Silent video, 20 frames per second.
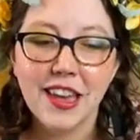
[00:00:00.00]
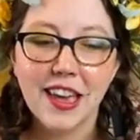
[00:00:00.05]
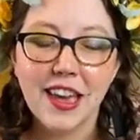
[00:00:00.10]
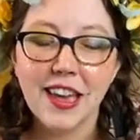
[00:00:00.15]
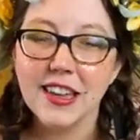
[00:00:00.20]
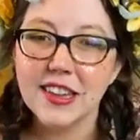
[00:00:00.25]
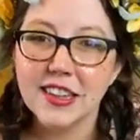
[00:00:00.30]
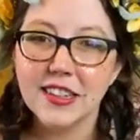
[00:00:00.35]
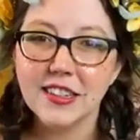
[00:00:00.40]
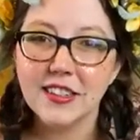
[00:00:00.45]

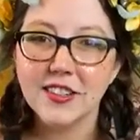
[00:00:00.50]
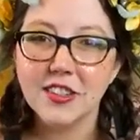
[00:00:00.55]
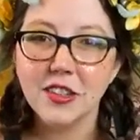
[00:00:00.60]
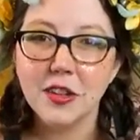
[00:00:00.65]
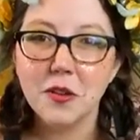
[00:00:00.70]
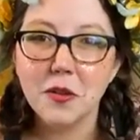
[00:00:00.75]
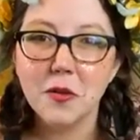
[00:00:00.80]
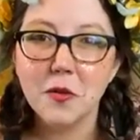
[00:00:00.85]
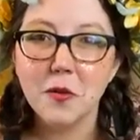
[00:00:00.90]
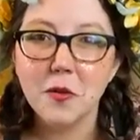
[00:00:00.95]
And
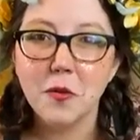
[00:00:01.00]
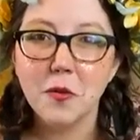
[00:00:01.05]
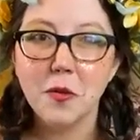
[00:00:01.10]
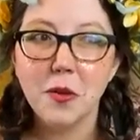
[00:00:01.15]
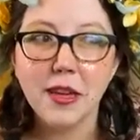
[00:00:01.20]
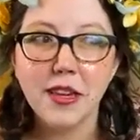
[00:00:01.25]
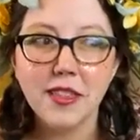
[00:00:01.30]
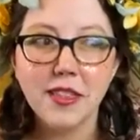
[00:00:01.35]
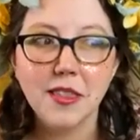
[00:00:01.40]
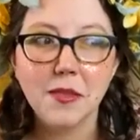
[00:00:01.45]
so
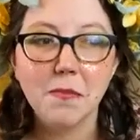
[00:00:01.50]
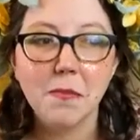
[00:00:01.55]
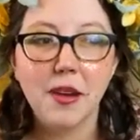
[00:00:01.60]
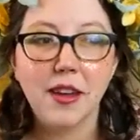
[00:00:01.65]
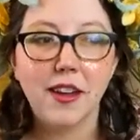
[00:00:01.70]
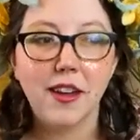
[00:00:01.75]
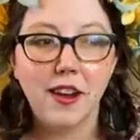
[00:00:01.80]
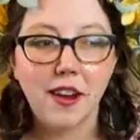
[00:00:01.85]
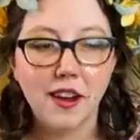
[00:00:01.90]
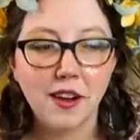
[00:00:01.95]
with my
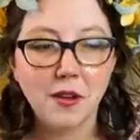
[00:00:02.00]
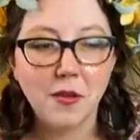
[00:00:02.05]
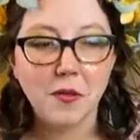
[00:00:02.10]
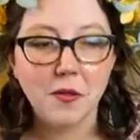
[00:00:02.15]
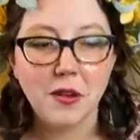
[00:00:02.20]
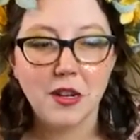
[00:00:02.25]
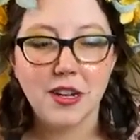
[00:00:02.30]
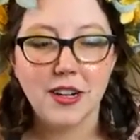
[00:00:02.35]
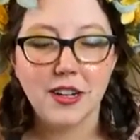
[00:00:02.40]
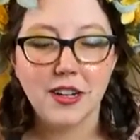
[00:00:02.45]

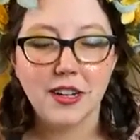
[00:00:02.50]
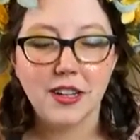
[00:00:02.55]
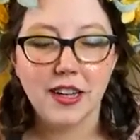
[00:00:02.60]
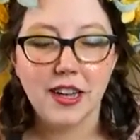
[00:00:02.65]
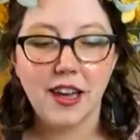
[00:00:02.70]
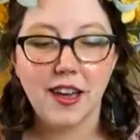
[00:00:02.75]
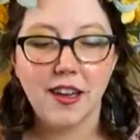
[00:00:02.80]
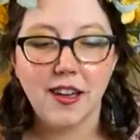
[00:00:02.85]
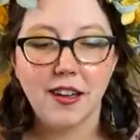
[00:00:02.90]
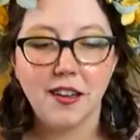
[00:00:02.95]
artwork,
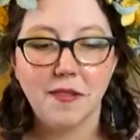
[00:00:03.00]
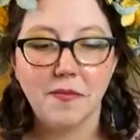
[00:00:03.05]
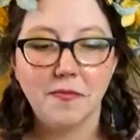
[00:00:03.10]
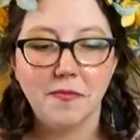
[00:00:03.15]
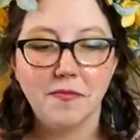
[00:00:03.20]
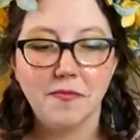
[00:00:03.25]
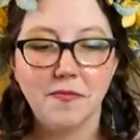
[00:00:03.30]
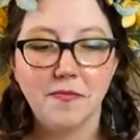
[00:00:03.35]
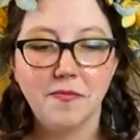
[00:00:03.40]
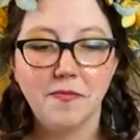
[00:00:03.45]

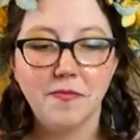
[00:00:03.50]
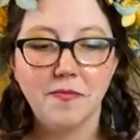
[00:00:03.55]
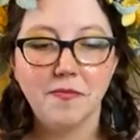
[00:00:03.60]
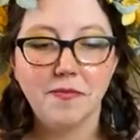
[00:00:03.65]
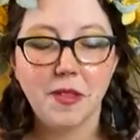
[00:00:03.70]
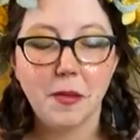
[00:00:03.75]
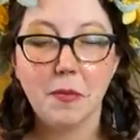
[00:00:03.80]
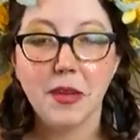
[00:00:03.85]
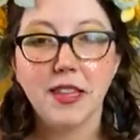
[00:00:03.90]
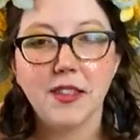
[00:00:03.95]

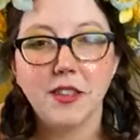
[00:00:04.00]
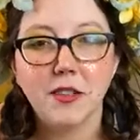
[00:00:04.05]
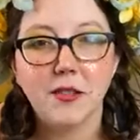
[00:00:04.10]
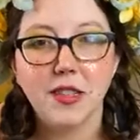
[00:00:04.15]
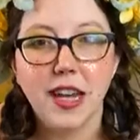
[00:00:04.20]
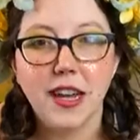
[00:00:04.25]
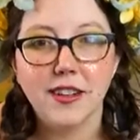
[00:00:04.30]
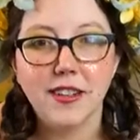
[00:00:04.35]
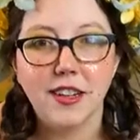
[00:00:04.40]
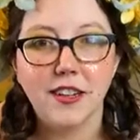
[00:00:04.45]
being so
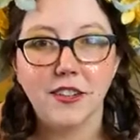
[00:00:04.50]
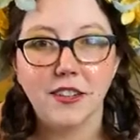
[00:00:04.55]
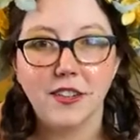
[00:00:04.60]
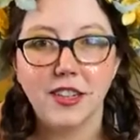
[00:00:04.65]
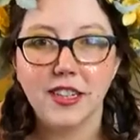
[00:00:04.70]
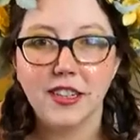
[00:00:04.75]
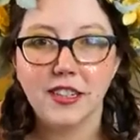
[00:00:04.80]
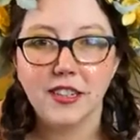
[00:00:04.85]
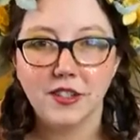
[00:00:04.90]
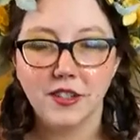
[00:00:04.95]
tactile, you
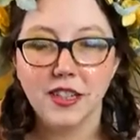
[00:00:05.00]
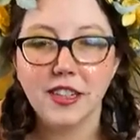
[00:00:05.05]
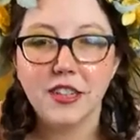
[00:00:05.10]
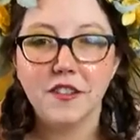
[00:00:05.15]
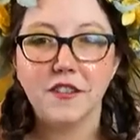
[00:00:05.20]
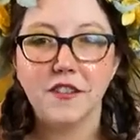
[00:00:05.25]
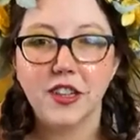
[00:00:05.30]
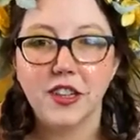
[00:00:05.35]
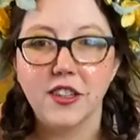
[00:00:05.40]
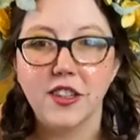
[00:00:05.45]
get to
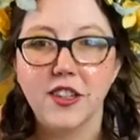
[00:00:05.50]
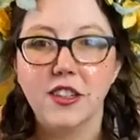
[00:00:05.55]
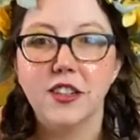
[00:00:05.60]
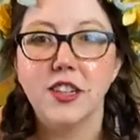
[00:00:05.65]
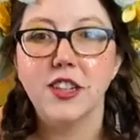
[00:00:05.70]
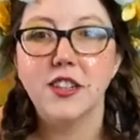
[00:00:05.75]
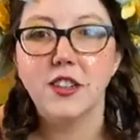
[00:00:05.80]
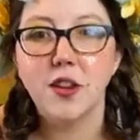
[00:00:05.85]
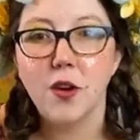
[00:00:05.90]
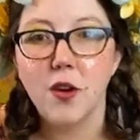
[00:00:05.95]
feel it, you
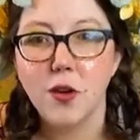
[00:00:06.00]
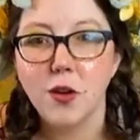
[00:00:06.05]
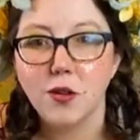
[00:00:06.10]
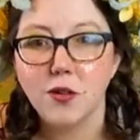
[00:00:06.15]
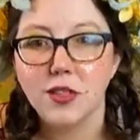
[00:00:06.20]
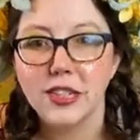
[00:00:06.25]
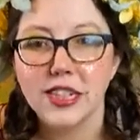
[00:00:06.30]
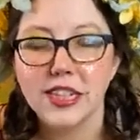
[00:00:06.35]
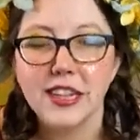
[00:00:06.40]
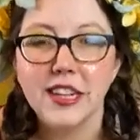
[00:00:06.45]
get to
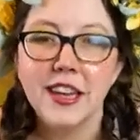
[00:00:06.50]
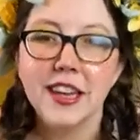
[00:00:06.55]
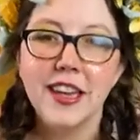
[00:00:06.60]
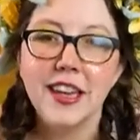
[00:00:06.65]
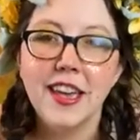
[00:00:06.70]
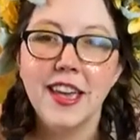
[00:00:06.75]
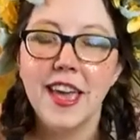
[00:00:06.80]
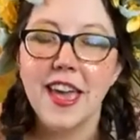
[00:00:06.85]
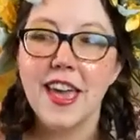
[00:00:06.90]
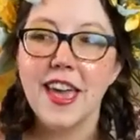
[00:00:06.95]
hold it.
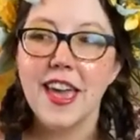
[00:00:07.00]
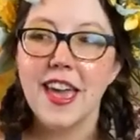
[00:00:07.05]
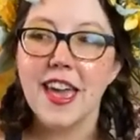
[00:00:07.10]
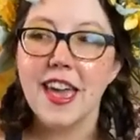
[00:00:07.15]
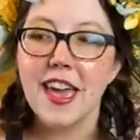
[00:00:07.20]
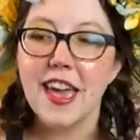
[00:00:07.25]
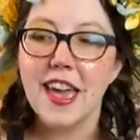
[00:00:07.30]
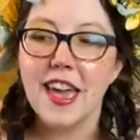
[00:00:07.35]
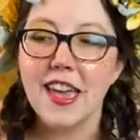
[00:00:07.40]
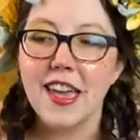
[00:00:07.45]

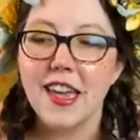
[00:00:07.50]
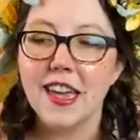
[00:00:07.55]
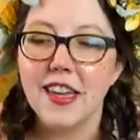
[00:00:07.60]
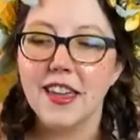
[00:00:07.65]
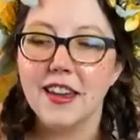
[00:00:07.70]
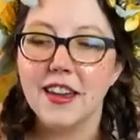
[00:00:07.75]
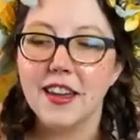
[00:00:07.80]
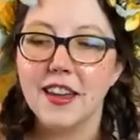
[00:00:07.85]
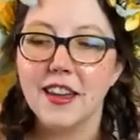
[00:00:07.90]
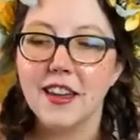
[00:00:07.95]

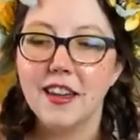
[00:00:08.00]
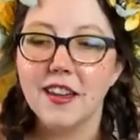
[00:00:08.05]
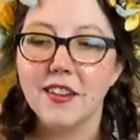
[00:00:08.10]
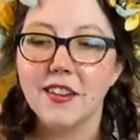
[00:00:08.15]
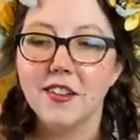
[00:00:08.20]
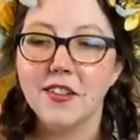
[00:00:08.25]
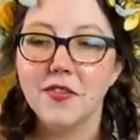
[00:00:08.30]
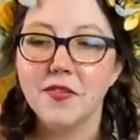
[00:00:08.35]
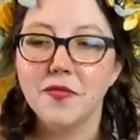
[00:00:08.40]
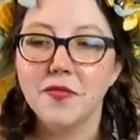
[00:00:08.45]
And
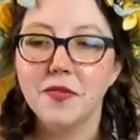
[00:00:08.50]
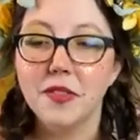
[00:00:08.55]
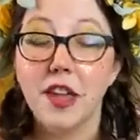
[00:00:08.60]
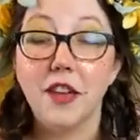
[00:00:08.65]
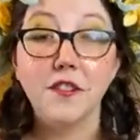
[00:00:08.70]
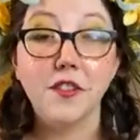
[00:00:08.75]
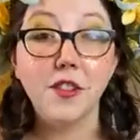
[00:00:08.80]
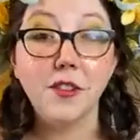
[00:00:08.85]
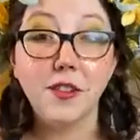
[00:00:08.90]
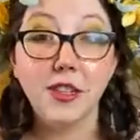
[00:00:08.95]
a
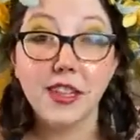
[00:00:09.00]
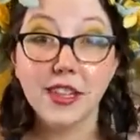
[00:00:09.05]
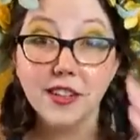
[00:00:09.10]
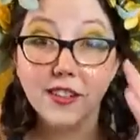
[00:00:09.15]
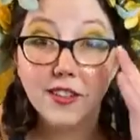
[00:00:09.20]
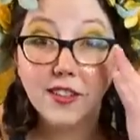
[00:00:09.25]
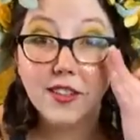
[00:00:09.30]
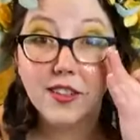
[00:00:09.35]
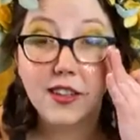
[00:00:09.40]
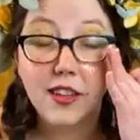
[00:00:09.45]
few
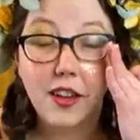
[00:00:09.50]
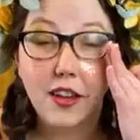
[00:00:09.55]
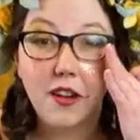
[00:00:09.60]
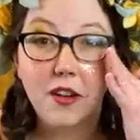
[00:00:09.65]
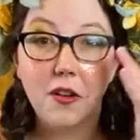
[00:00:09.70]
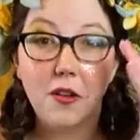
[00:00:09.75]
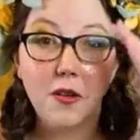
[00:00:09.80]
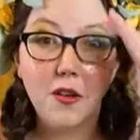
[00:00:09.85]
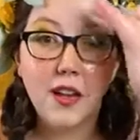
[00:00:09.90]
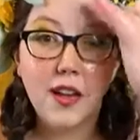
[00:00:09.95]
years
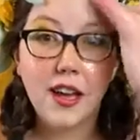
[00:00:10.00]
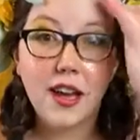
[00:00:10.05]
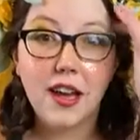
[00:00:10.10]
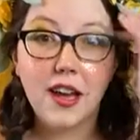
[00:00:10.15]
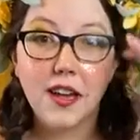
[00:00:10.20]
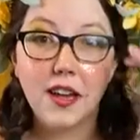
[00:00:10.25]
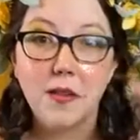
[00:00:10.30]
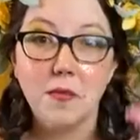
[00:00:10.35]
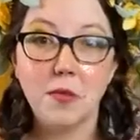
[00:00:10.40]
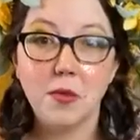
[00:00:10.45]
ago,
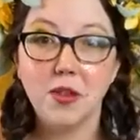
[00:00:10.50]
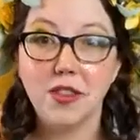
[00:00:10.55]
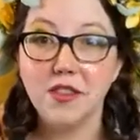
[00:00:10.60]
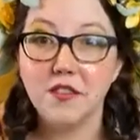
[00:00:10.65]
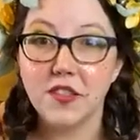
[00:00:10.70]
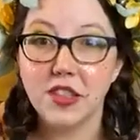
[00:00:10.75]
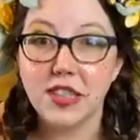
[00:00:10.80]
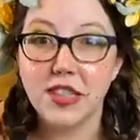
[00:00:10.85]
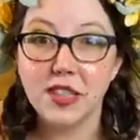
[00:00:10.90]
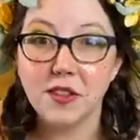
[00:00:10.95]
was
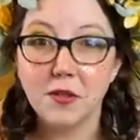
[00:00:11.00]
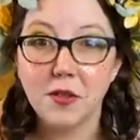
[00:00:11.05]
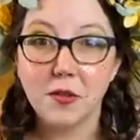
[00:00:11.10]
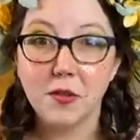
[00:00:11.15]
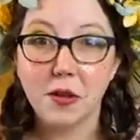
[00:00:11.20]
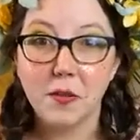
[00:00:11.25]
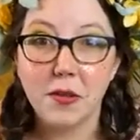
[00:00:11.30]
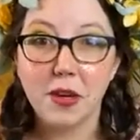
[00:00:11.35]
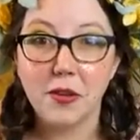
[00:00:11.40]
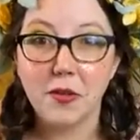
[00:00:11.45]
visiting with
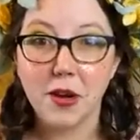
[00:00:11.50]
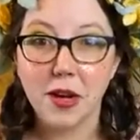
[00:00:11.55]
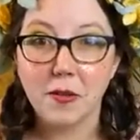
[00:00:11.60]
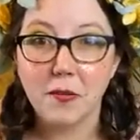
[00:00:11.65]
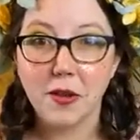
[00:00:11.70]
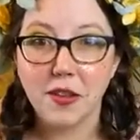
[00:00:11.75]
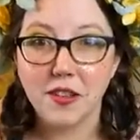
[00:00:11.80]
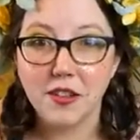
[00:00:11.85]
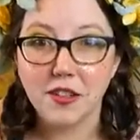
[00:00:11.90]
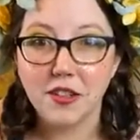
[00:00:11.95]
one of my
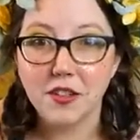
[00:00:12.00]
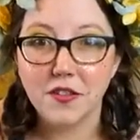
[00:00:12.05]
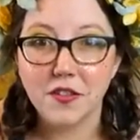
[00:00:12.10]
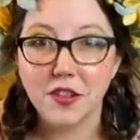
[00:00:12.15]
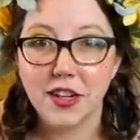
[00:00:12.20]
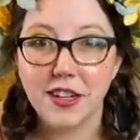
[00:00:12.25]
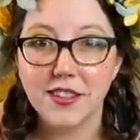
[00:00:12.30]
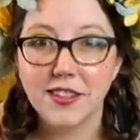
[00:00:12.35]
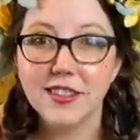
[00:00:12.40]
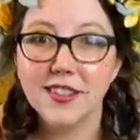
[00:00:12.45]
grandmother's
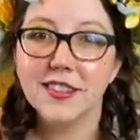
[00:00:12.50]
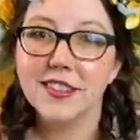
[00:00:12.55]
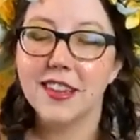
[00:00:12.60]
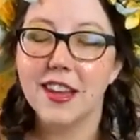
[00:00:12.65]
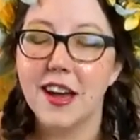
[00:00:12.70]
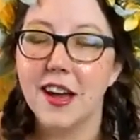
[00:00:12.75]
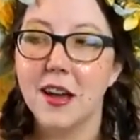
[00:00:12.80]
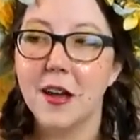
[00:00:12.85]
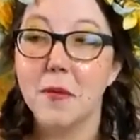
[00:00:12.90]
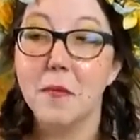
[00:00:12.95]
friends,
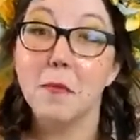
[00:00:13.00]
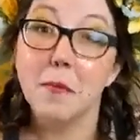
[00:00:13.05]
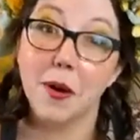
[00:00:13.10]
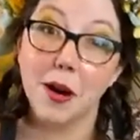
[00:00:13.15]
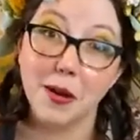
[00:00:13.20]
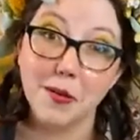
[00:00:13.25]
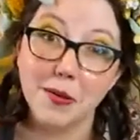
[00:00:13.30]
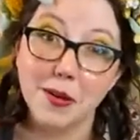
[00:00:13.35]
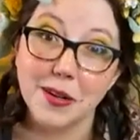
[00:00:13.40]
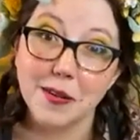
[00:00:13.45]

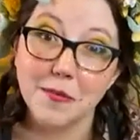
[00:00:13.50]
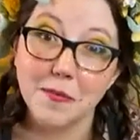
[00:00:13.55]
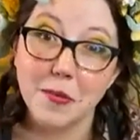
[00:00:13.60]
Barbara.